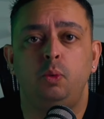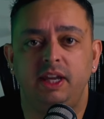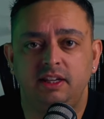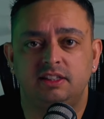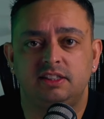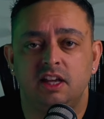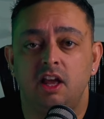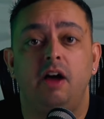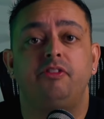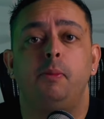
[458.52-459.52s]
weeks
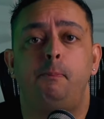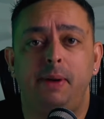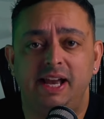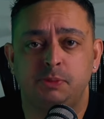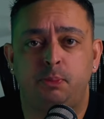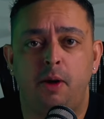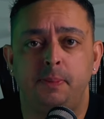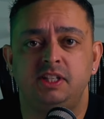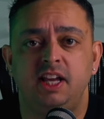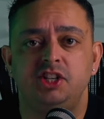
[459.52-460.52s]
of the best
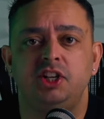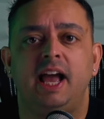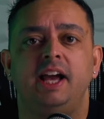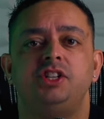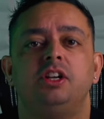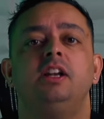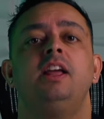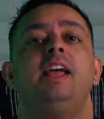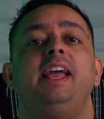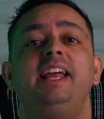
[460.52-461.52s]
property education
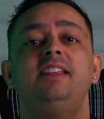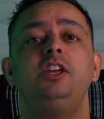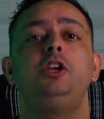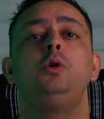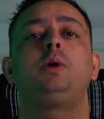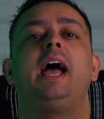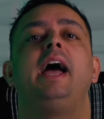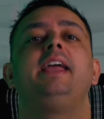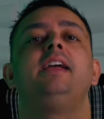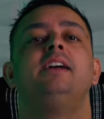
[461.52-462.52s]
in the
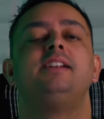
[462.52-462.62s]
UK